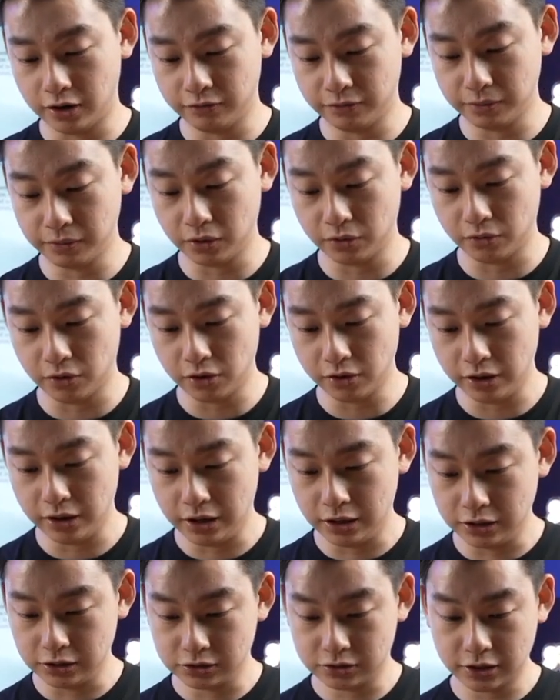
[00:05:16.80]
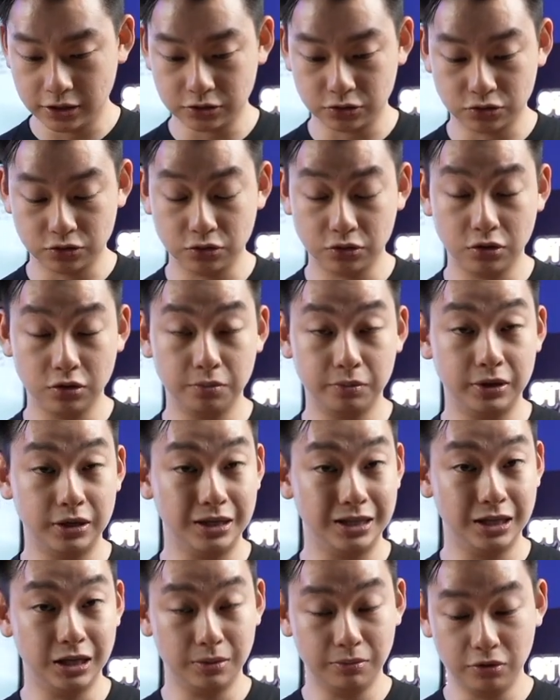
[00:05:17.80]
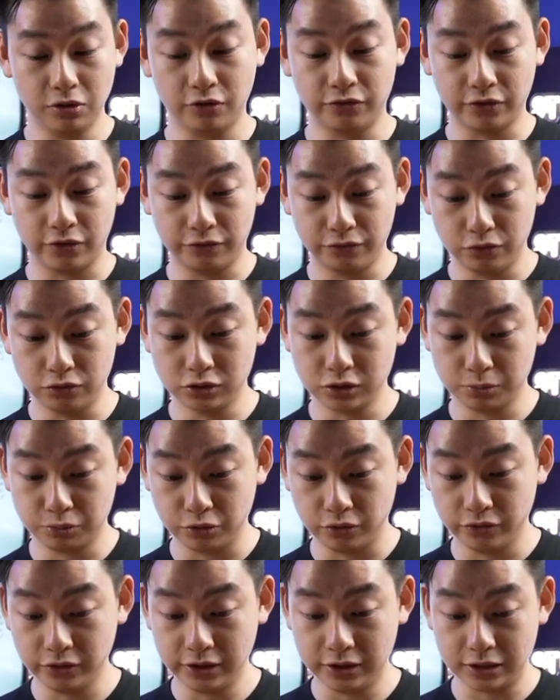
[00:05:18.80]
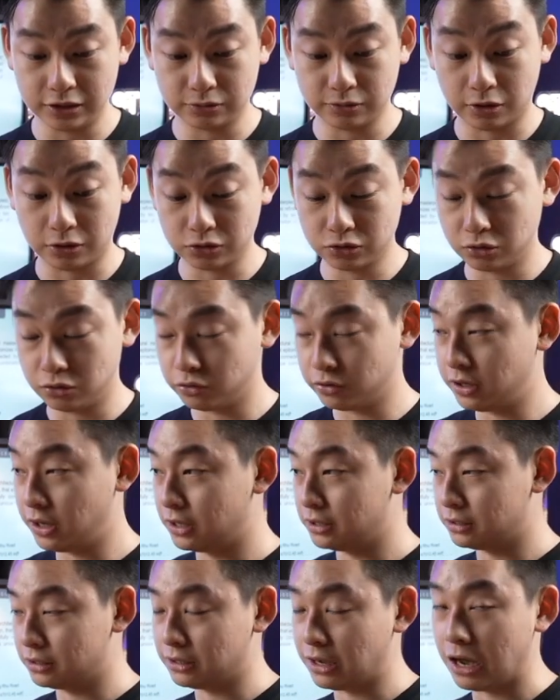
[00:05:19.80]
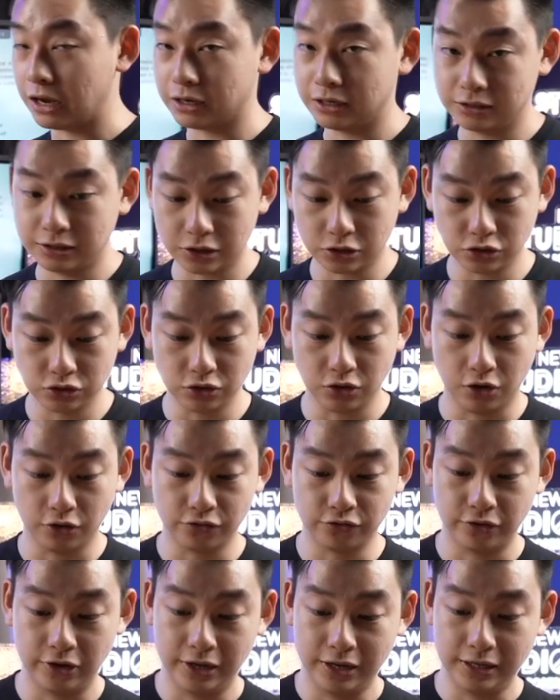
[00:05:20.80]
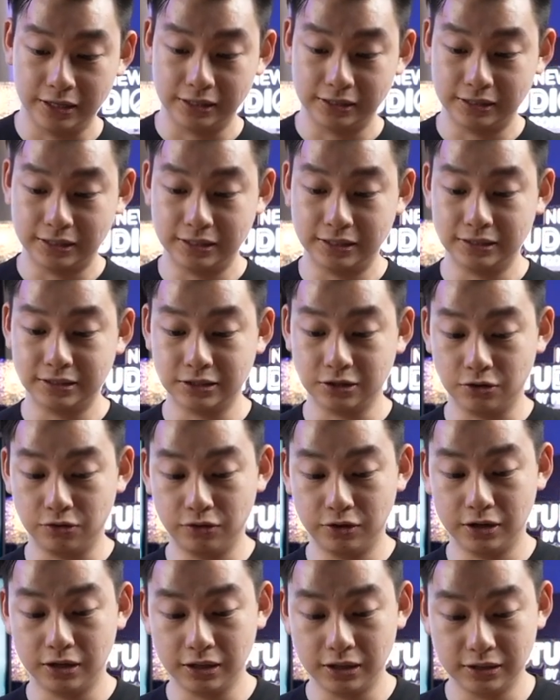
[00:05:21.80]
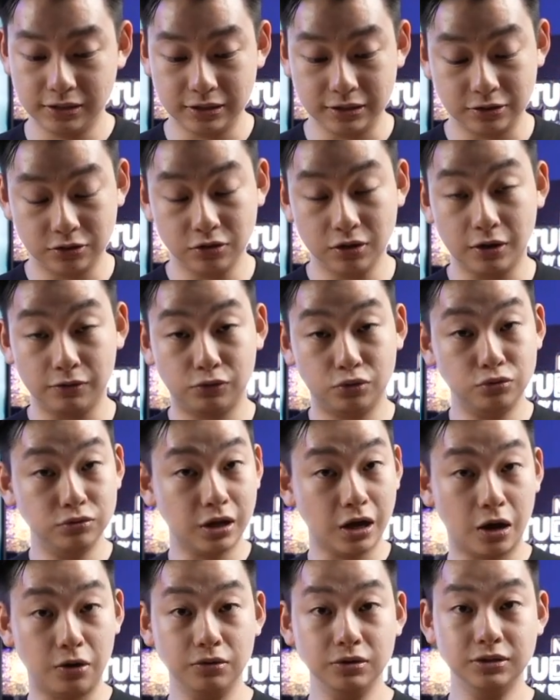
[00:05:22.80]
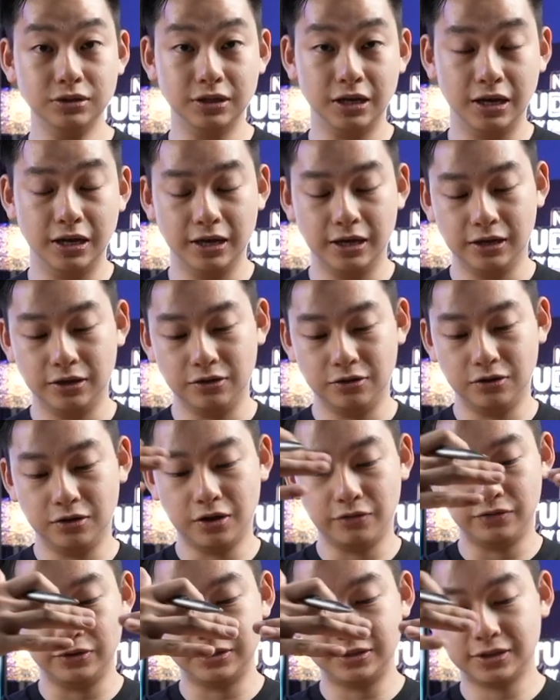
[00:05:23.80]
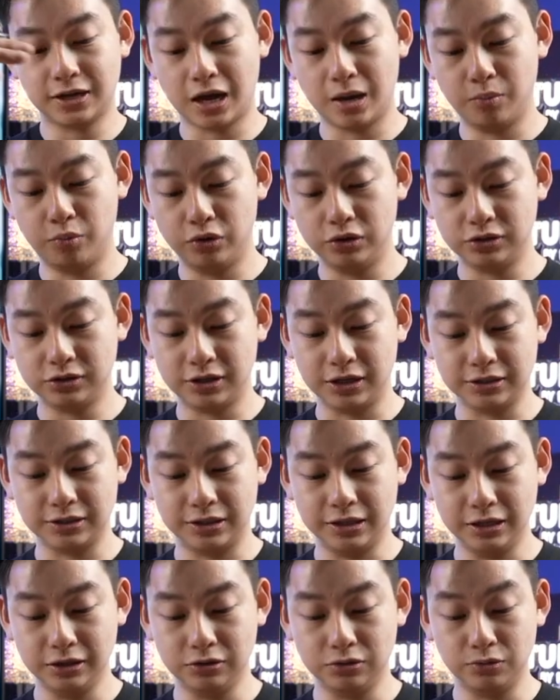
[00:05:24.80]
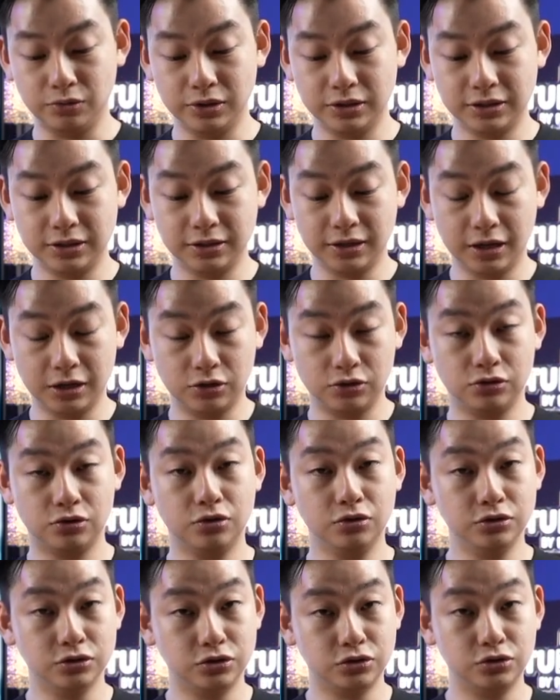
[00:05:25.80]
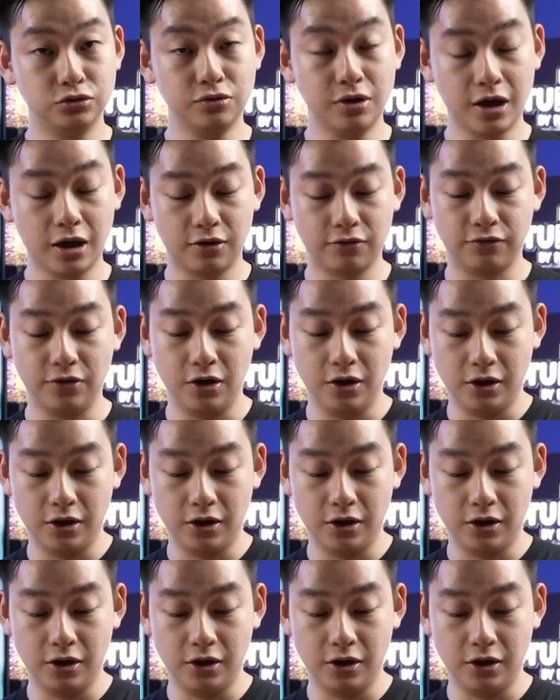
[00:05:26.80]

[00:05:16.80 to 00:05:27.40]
not wrong. So that's also going to be a little bit of a future proofing here as well. So looking at the architecture of this Arina East, it's going to have 2 towers. You're going to have a sky bridge that's linked towards it, and you're going to still have